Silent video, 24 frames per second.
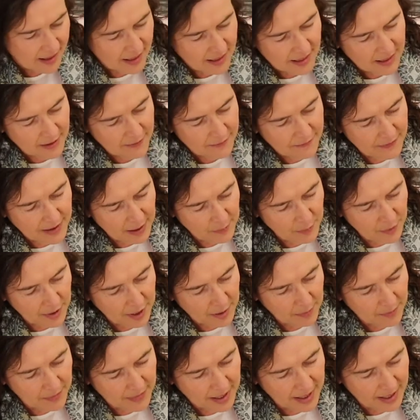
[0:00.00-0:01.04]
the
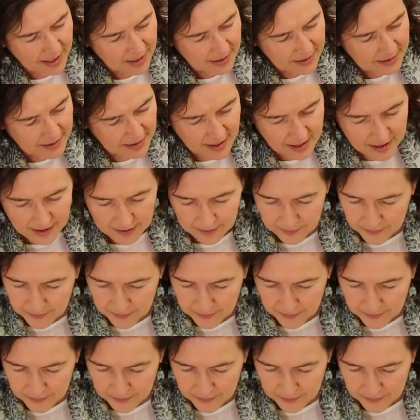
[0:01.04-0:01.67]
fabric made there.